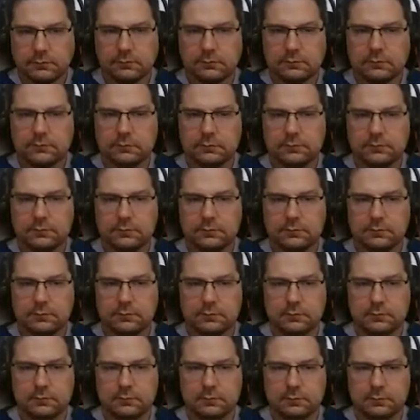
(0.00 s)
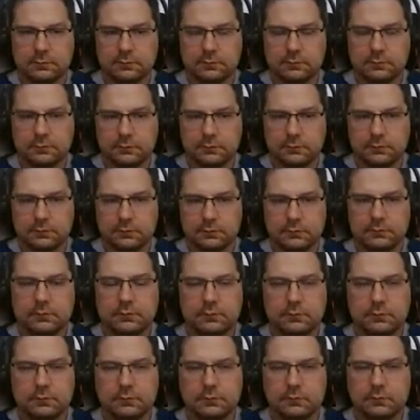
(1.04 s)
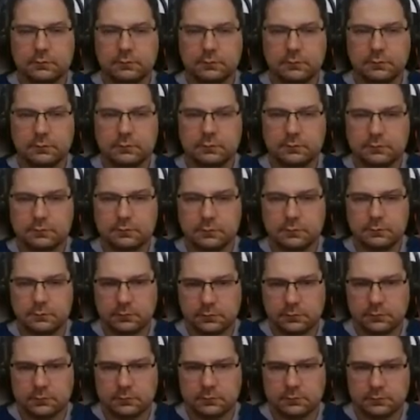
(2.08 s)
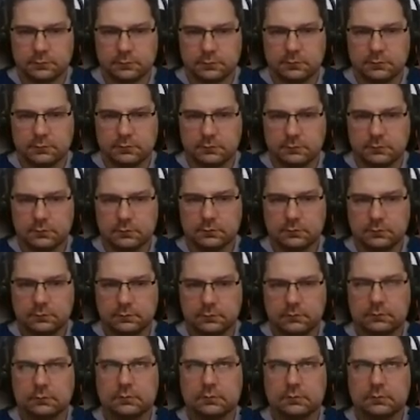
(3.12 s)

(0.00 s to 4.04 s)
(not speaking)